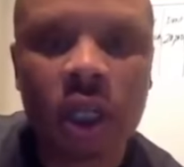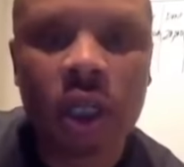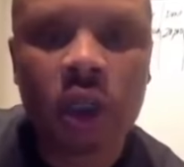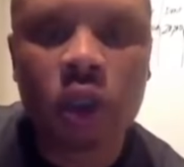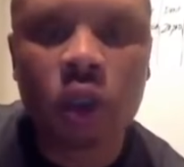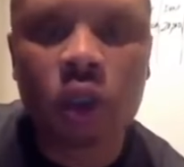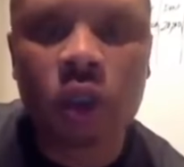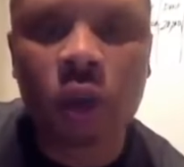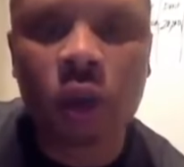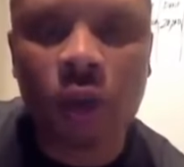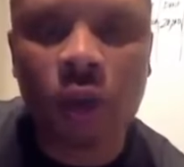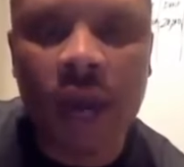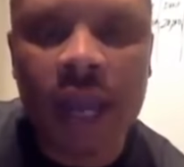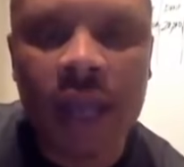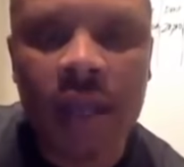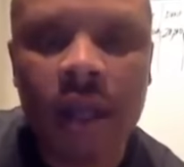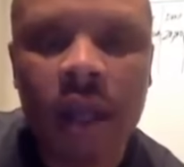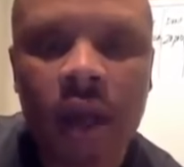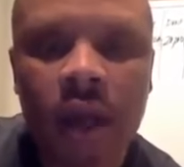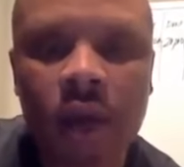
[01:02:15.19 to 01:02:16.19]
Do the
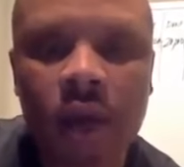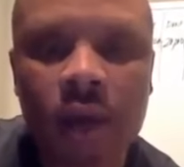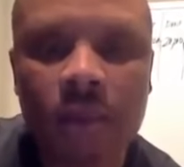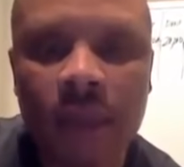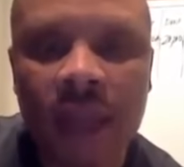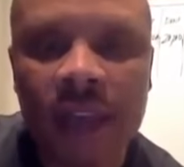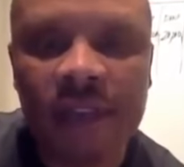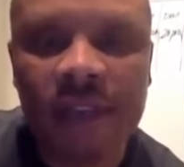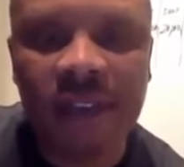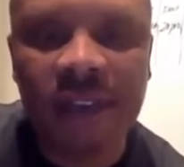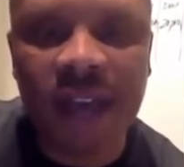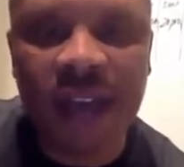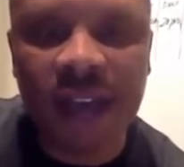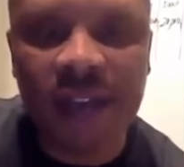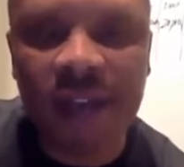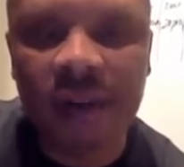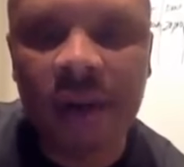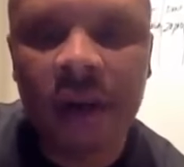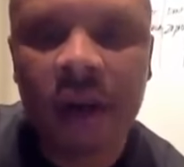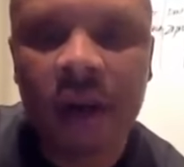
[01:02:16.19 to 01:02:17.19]
rank remain
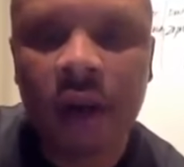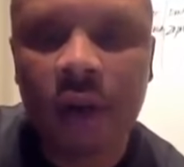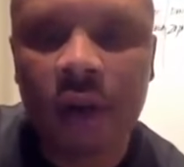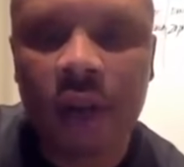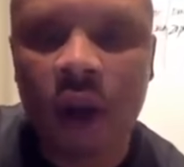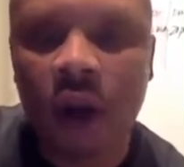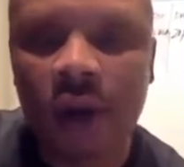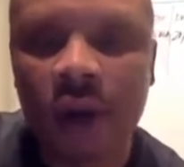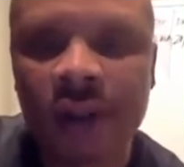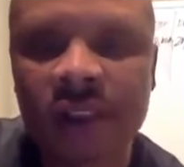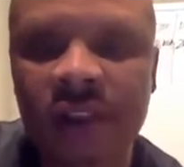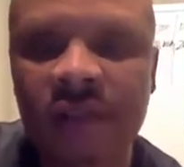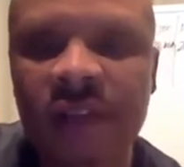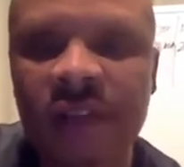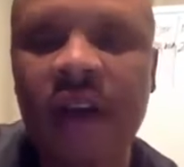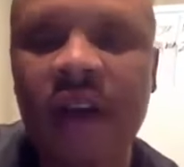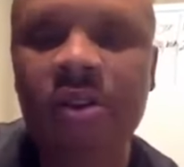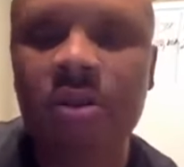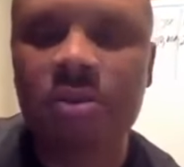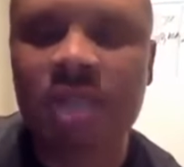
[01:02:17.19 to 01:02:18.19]
forever regardless of
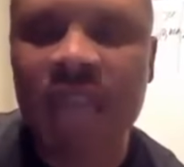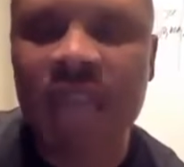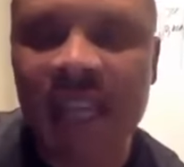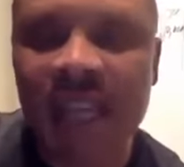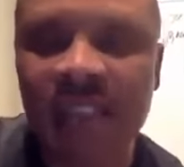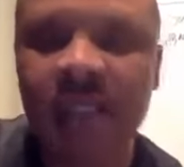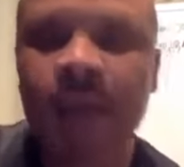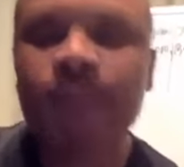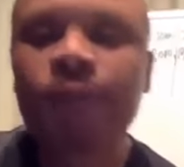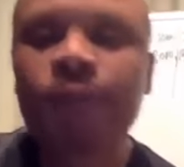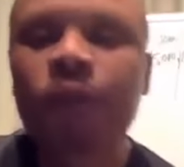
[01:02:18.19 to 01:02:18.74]
volume? Yes.